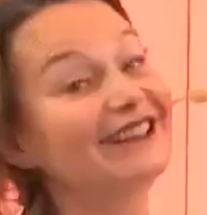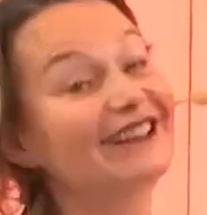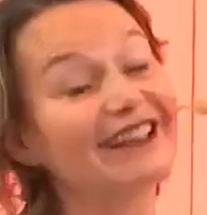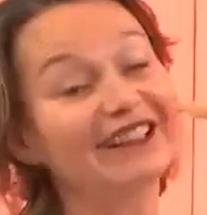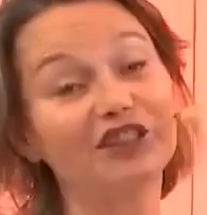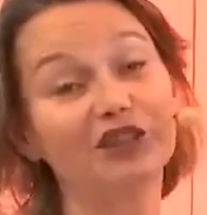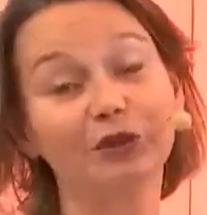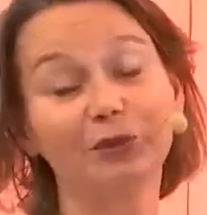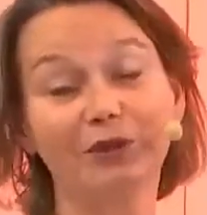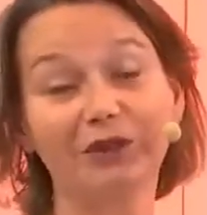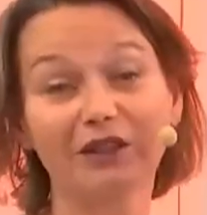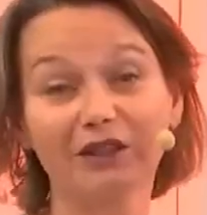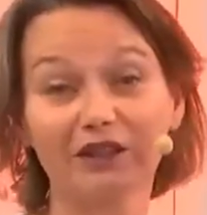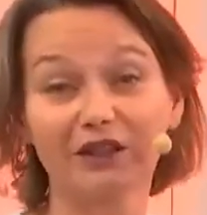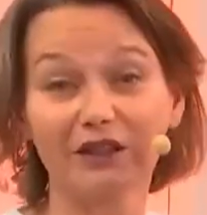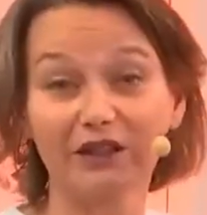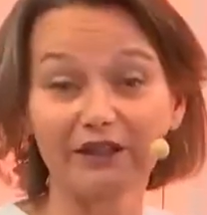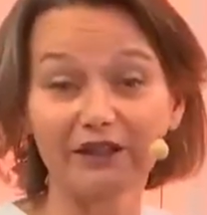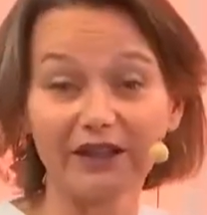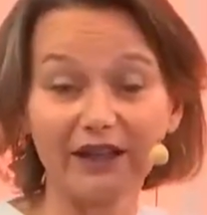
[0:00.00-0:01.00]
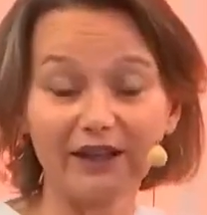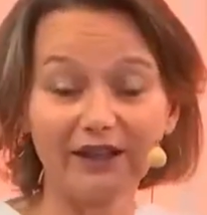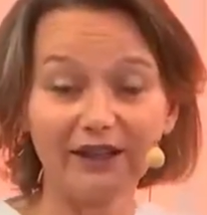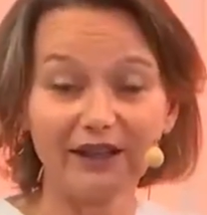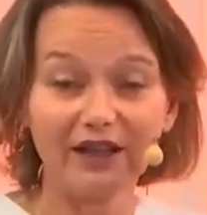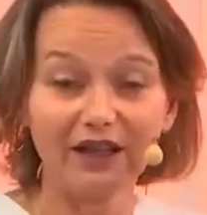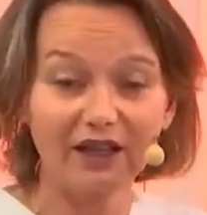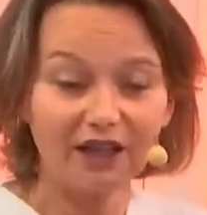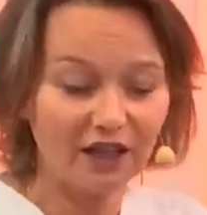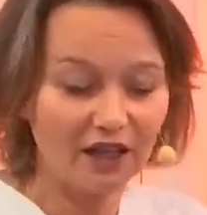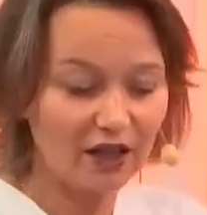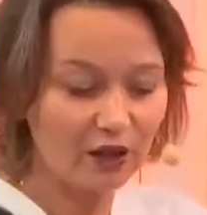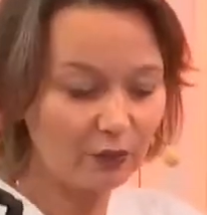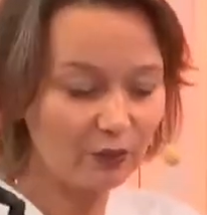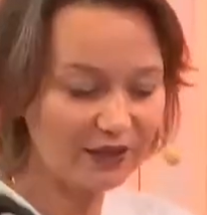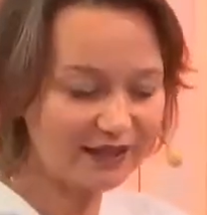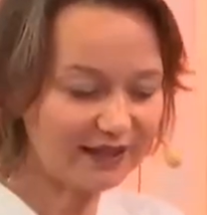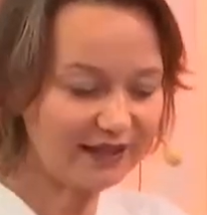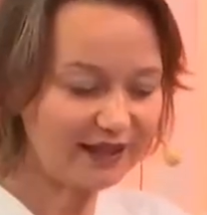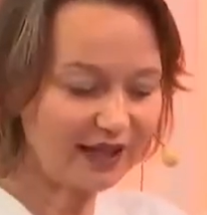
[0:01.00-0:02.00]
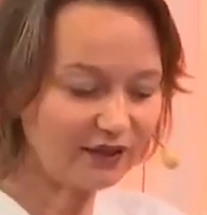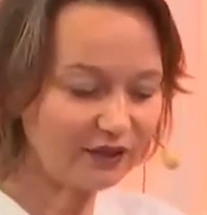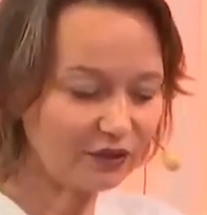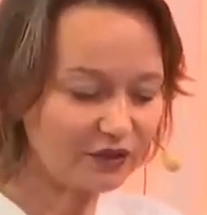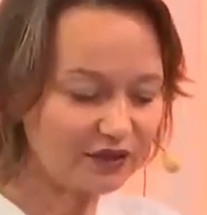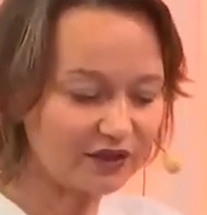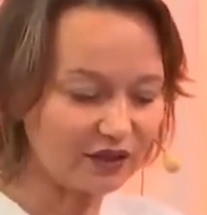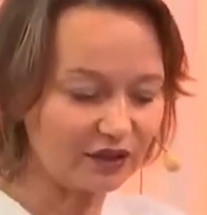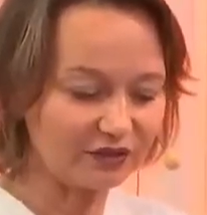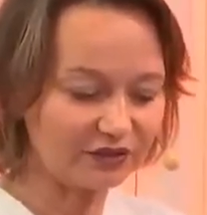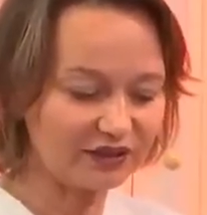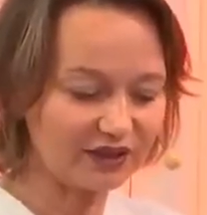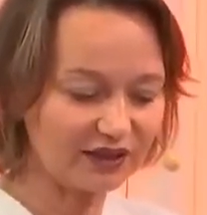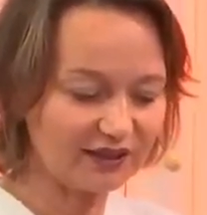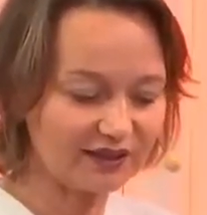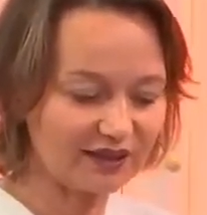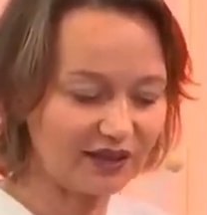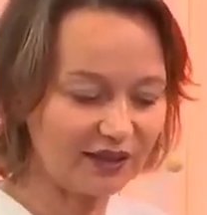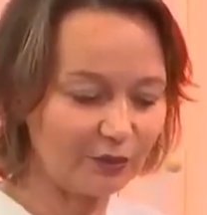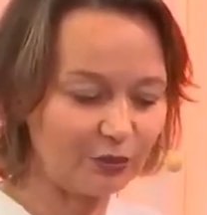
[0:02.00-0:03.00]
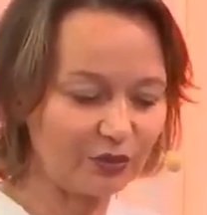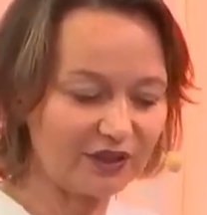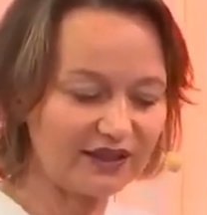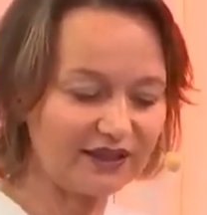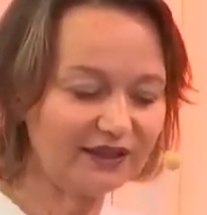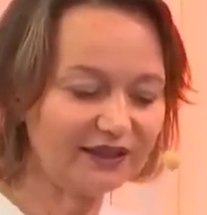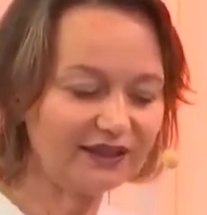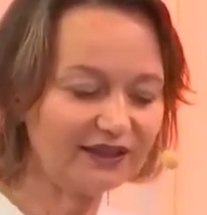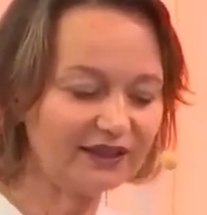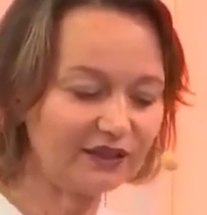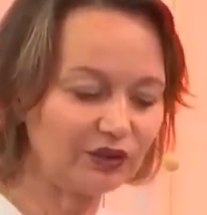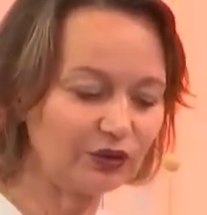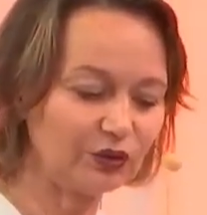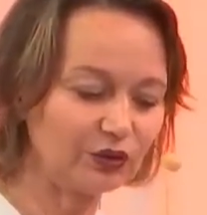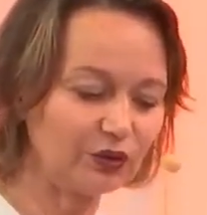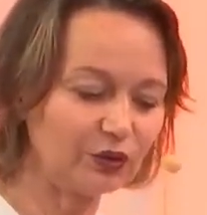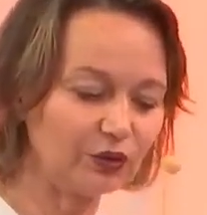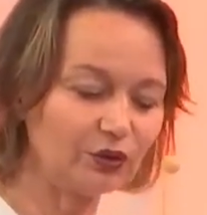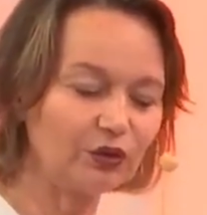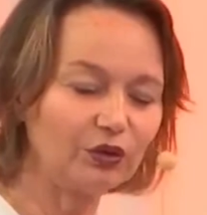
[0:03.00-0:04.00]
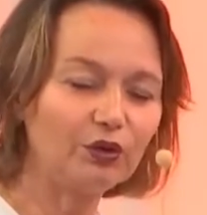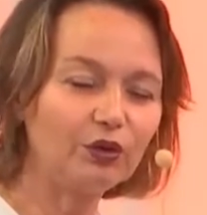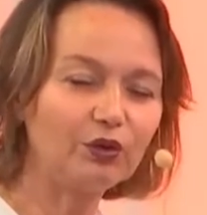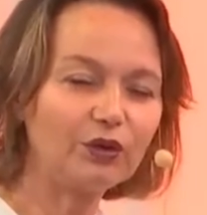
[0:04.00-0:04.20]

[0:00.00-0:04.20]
Thank you, Bulgaria. With NanoSoft, as I presented to you,